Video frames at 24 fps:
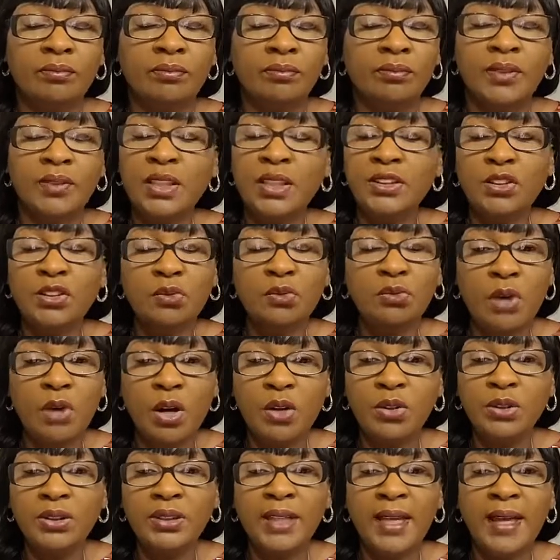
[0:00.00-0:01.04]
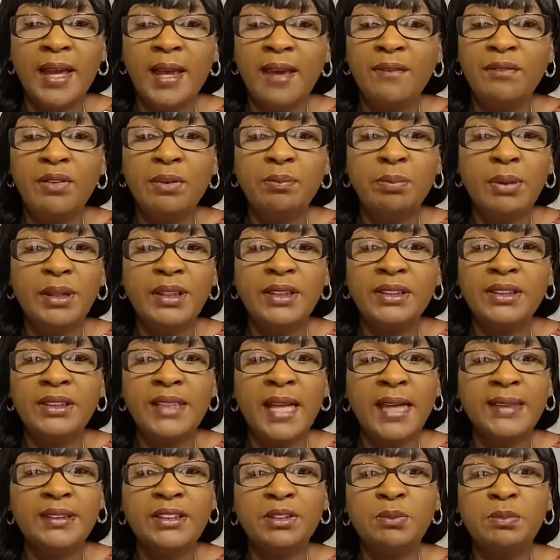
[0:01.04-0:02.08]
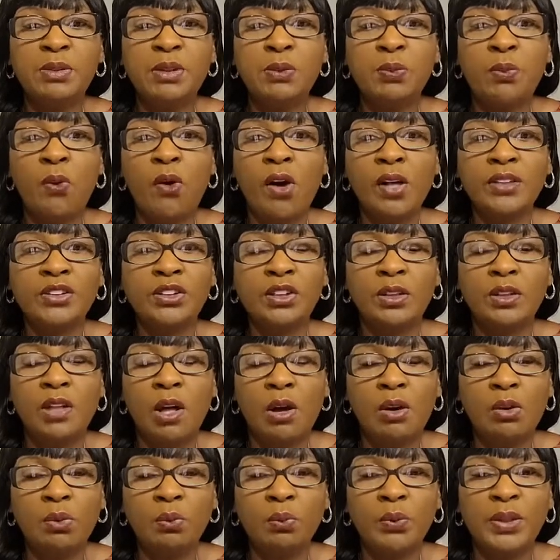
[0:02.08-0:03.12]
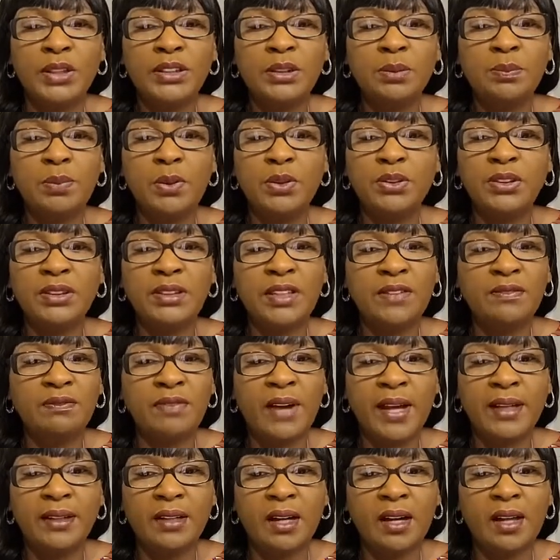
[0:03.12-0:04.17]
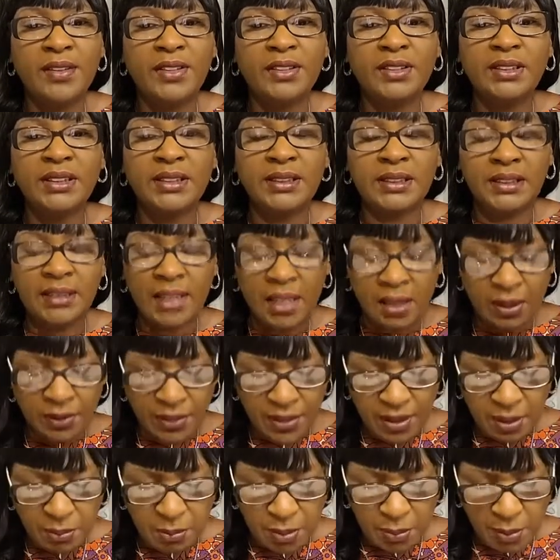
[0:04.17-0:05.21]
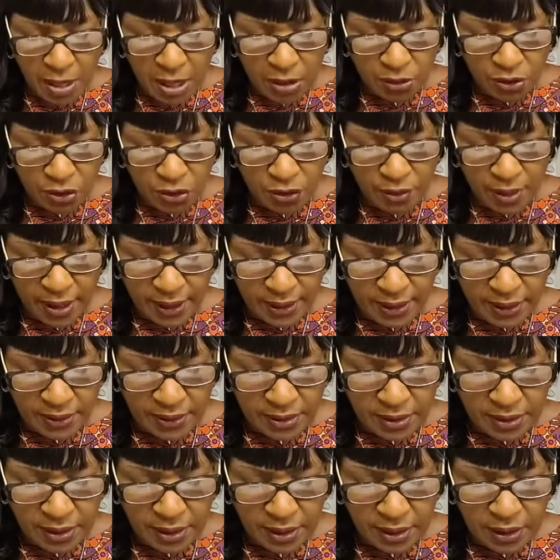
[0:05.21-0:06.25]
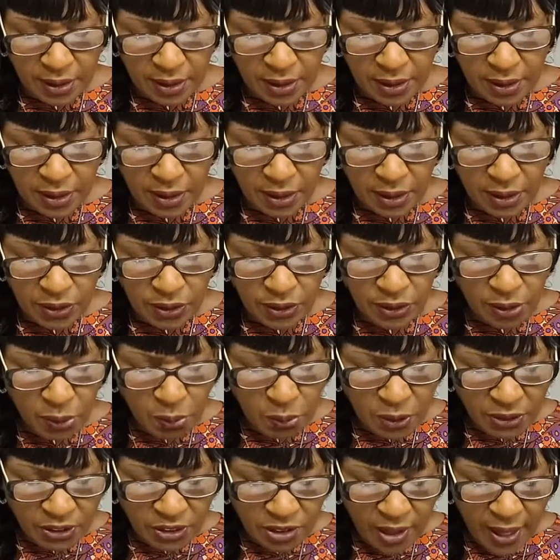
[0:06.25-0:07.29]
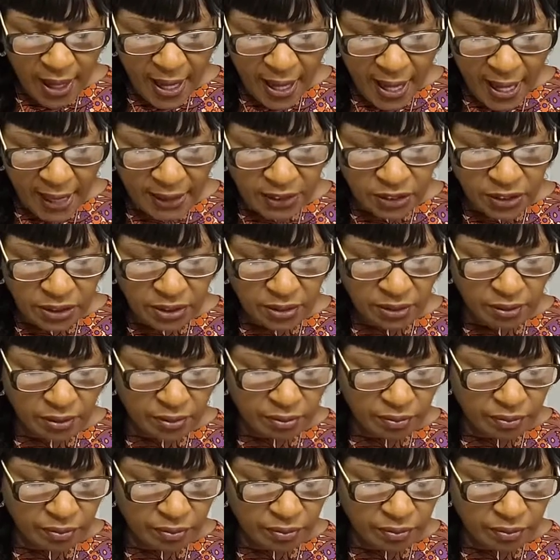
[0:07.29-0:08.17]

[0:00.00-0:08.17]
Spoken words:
There's a road to heaven, but it's not to be walked alone. We're supposed to invite others and tell them about Christ. So what's our action?